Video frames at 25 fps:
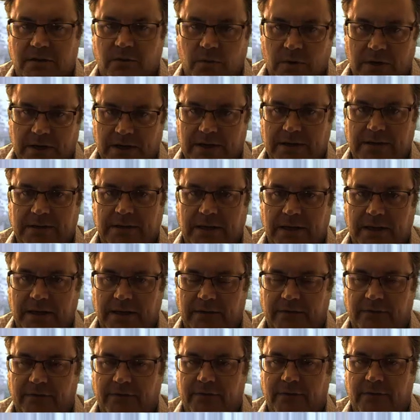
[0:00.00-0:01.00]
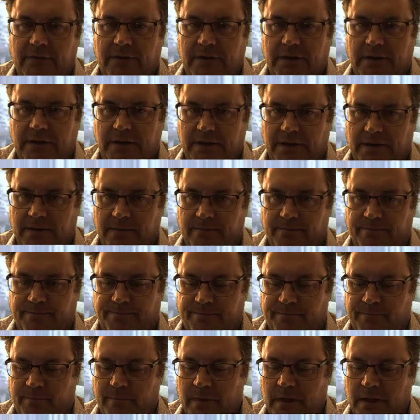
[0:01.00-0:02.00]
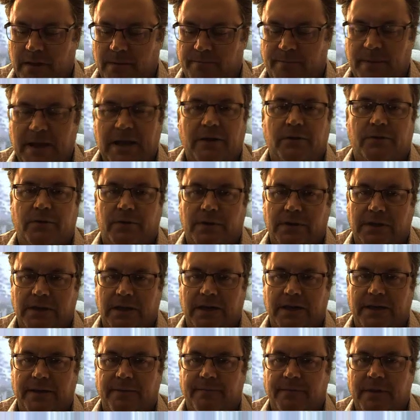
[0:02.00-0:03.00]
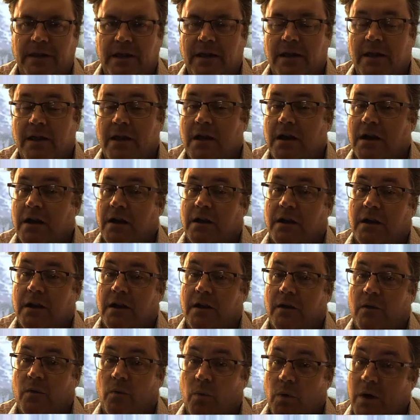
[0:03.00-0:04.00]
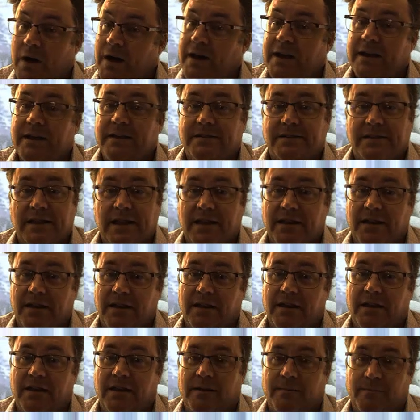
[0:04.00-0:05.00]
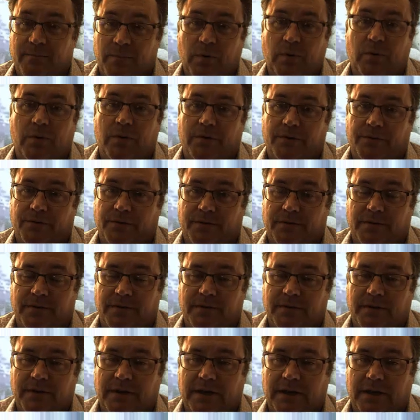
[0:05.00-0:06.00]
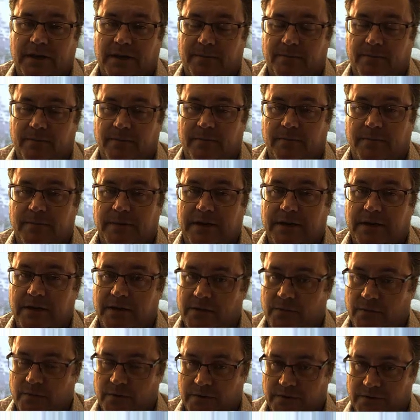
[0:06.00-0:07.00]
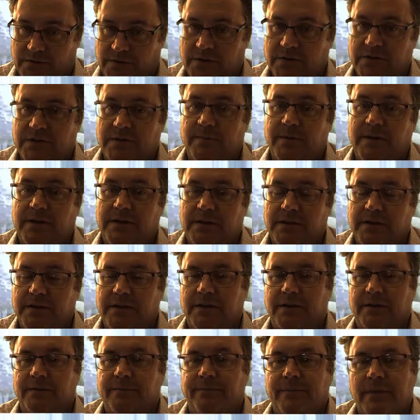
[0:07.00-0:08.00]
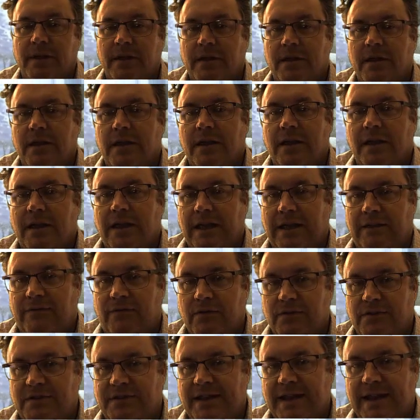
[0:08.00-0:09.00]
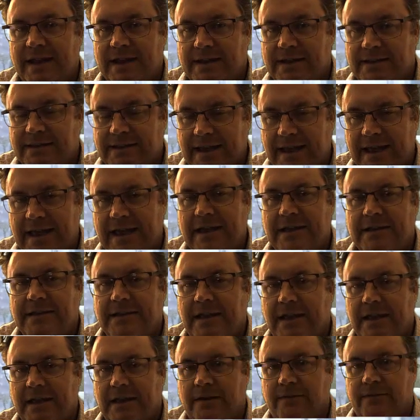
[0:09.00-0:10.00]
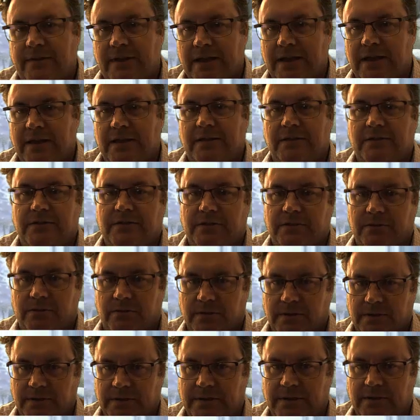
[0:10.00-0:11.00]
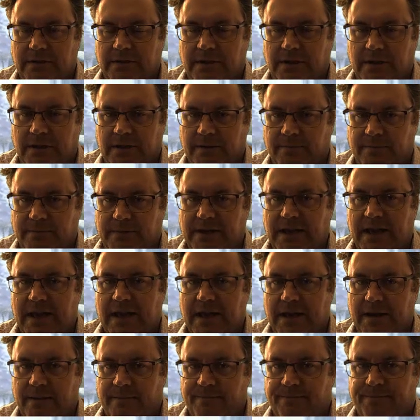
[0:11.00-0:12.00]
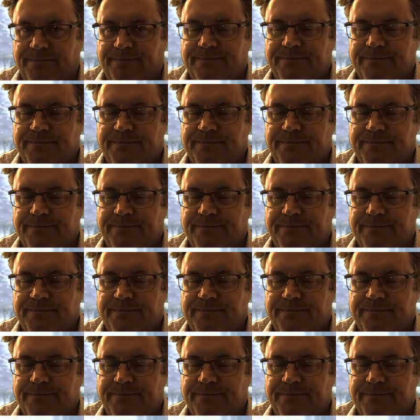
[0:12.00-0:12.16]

Wildlife boundary line. Why is that important? In other words, just to be clear, if you stand at the head gate of the Angostura Dam